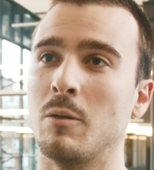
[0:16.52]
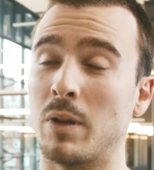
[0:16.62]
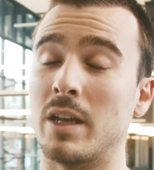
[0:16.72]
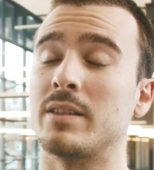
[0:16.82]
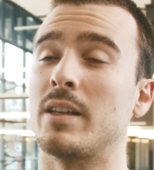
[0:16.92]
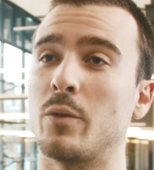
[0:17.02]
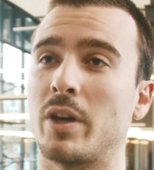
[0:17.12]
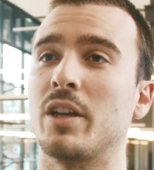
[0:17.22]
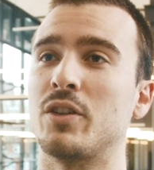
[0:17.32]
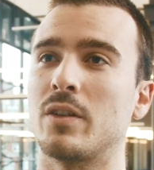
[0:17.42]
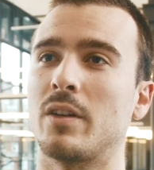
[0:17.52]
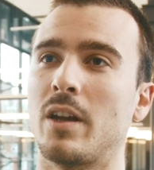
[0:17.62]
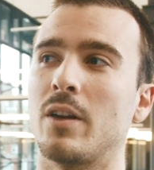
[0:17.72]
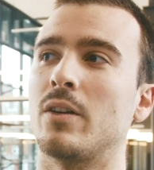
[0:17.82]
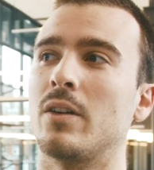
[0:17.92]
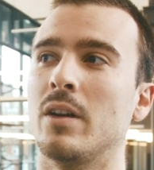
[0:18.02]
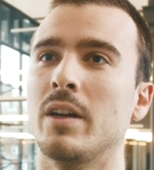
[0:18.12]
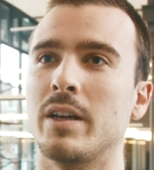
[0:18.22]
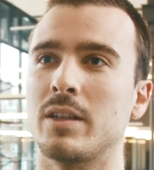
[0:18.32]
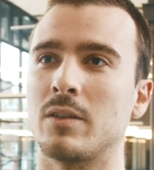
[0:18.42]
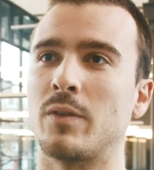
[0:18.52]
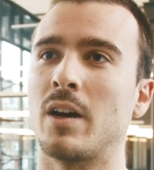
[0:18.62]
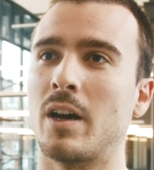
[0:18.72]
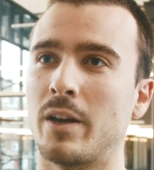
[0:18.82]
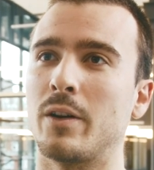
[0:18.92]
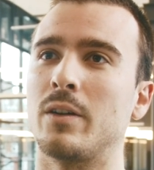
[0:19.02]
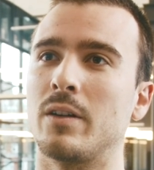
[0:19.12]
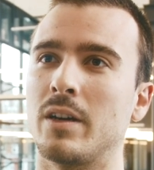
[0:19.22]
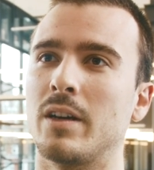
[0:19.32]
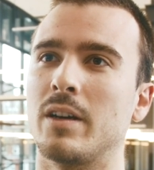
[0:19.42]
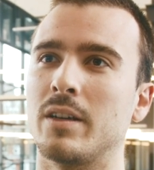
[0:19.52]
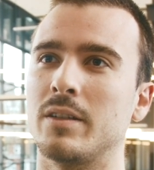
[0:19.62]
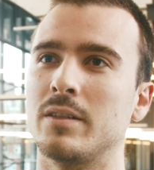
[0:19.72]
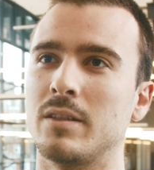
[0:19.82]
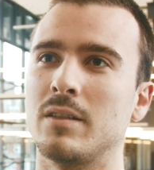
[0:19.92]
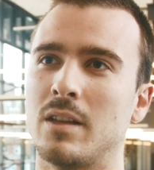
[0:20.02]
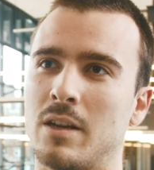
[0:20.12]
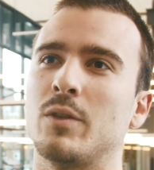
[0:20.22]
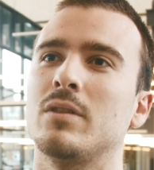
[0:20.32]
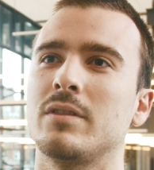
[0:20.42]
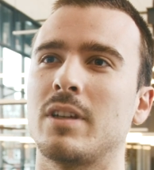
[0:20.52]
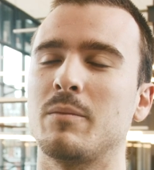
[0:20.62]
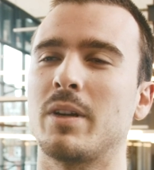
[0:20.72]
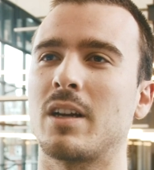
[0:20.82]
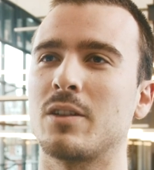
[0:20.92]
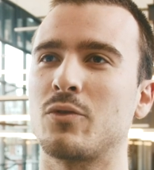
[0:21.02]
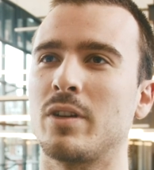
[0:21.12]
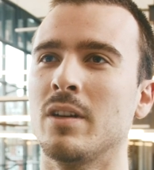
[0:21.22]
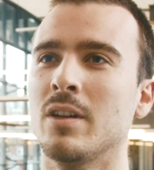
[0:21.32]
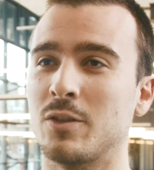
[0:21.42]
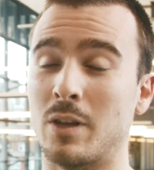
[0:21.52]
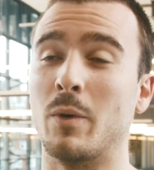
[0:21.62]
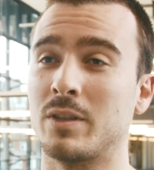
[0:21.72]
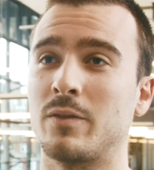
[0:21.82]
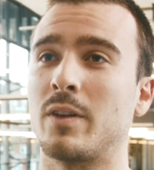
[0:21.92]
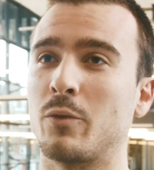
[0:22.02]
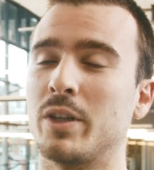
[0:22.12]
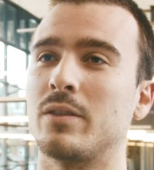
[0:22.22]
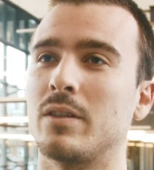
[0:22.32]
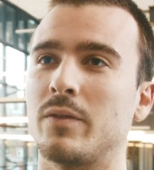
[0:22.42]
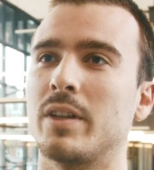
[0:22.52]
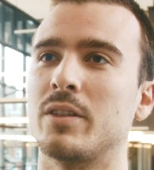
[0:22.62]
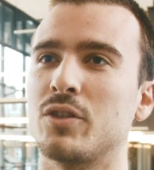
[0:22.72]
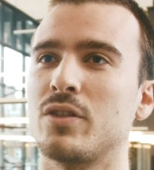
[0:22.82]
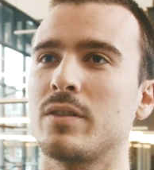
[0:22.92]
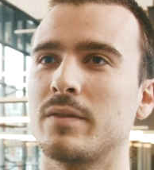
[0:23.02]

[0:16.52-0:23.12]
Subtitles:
Plus the education here is of a higher level than in my country, so that was of a greater advantage.